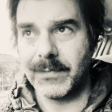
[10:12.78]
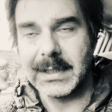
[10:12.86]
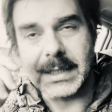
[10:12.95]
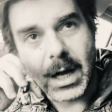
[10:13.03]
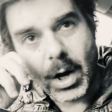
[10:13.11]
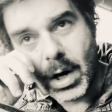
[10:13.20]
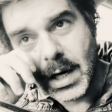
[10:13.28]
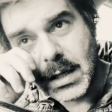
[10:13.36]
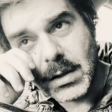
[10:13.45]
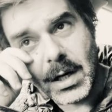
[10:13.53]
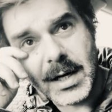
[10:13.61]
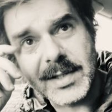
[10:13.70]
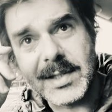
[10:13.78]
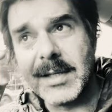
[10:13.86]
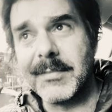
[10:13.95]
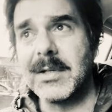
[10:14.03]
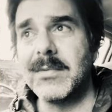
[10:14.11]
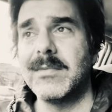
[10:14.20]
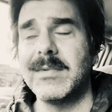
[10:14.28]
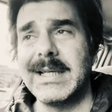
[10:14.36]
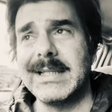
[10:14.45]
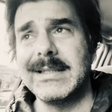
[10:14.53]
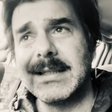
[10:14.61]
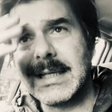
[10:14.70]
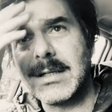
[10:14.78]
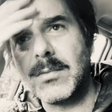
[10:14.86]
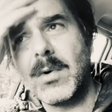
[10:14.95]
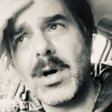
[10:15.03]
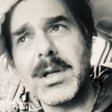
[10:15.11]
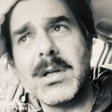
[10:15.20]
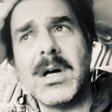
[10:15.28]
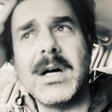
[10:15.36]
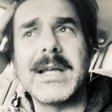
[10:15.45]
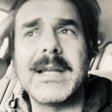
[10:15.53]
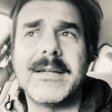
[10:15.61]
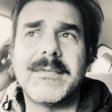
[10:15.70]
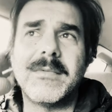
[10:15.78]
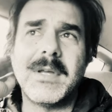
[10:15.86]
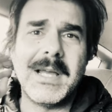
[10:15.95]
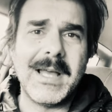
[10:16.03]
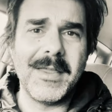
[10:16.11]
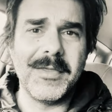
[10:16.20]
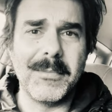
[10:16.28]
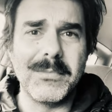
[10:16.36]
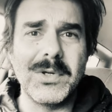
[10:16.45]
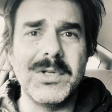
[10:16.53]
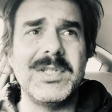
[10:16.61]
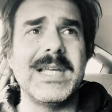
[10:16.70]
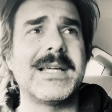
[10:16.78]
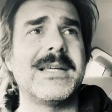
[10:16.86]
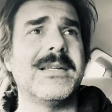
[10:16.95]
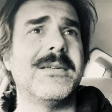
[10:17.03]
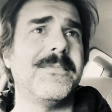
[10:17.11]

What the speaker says: you know, idolize them and whatnot, and the music